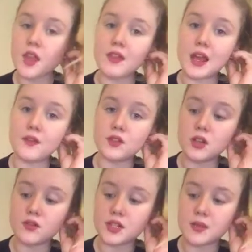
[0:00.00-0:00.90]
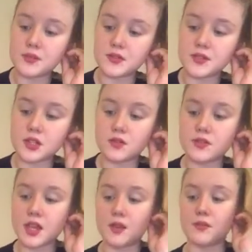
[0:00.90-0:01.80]
They have low adaptive
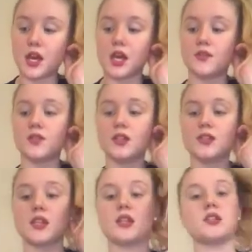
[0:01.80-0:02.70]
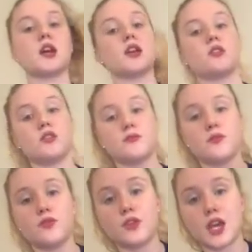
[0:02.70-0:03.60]
skills and behaviours and are diagnosed
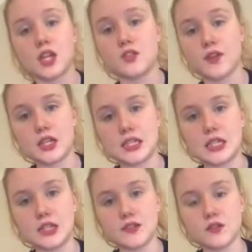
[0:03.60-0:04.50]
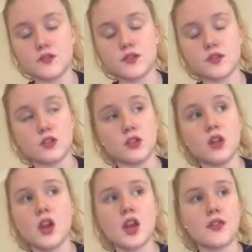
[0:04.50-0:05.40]
before the age of 18 years old. So
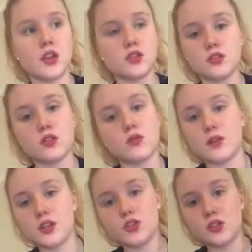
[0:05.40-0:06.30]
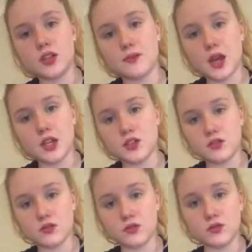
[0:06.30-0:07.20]
they do know well and truly by
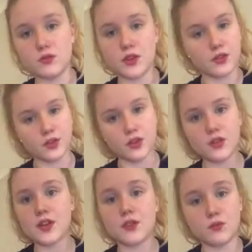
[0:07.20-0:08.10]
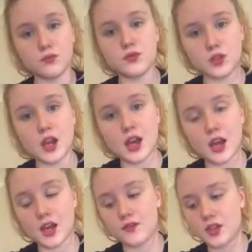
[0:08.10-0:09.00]
adulthood whether or not they
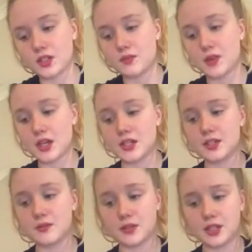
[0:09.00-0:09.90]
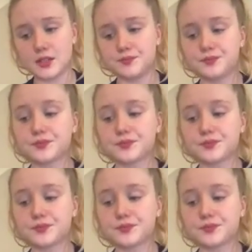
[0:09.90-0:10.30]
are affected by a disability.